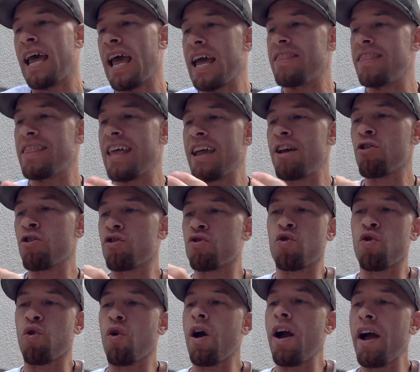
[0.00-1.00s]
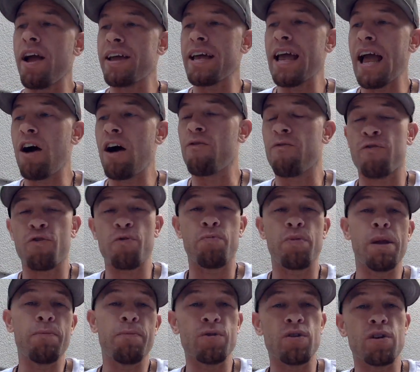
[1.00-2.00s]
And they are crying out for
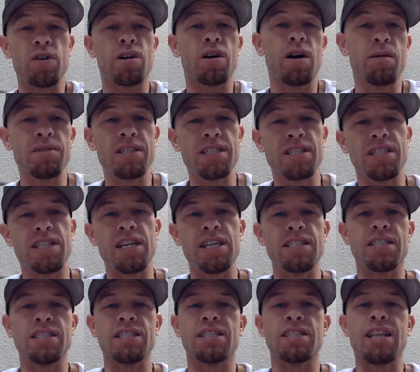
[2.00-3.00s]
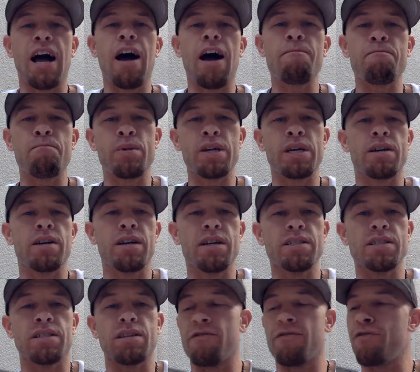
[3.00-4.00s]
people to come to Jesus, not
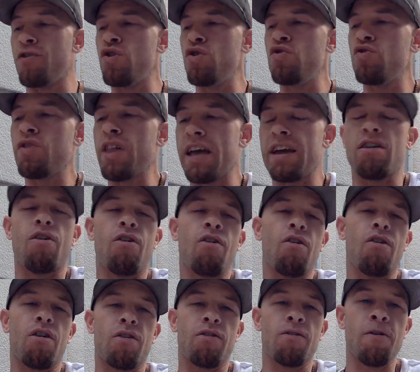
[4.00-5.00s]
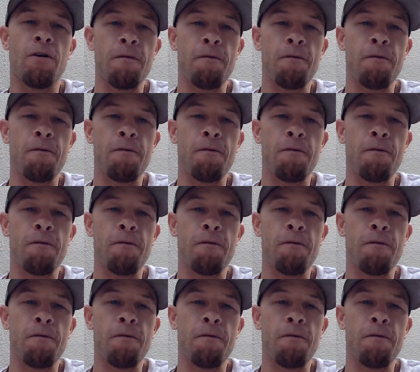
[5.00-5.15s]
because of who they are,